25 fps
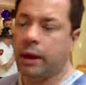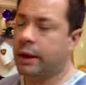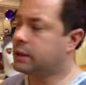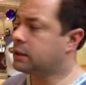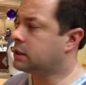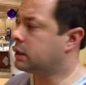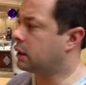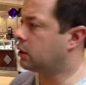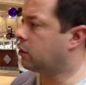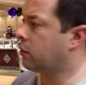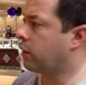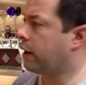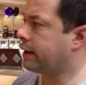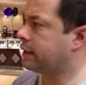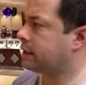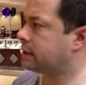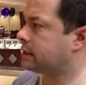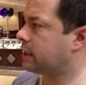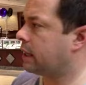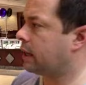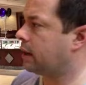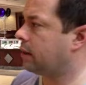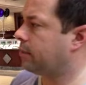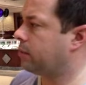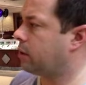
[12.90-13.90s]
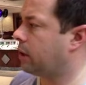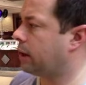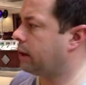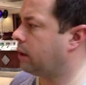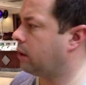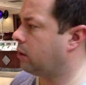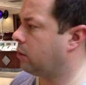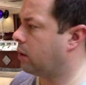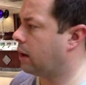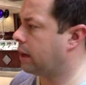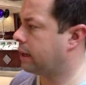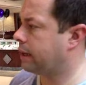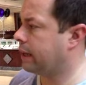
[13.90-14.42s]
This is a great setup right
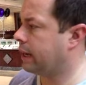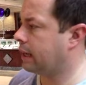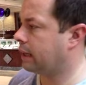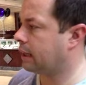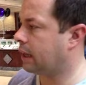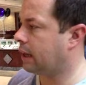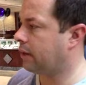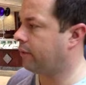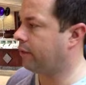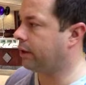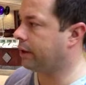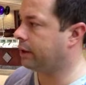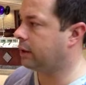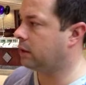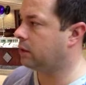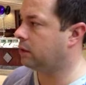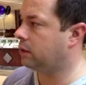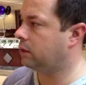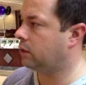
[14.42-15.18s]
here, Roddy. I love it.